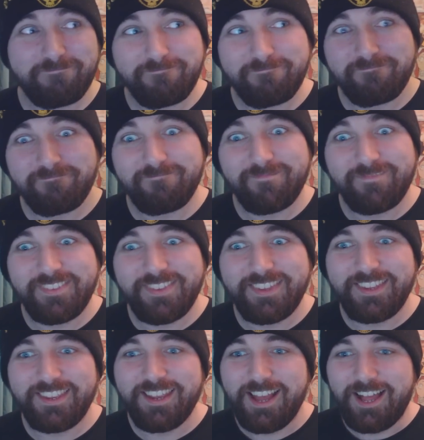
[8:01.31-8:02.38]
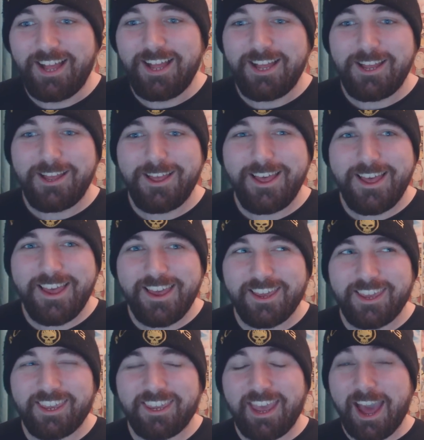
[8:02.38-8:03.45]
want to live like that? Uh,
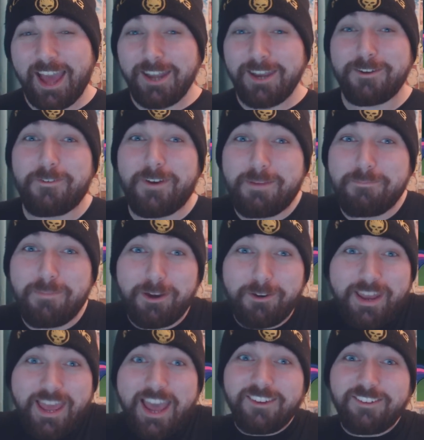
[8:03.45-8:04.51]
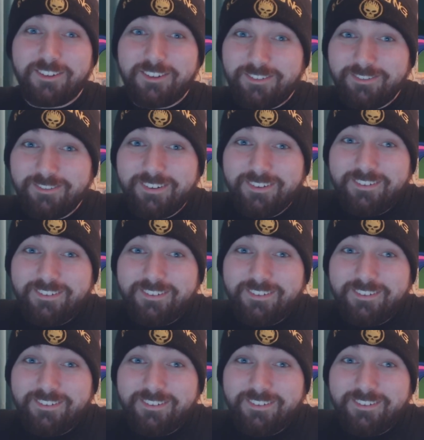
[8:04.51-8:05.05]
uh canon rainbow dash. I came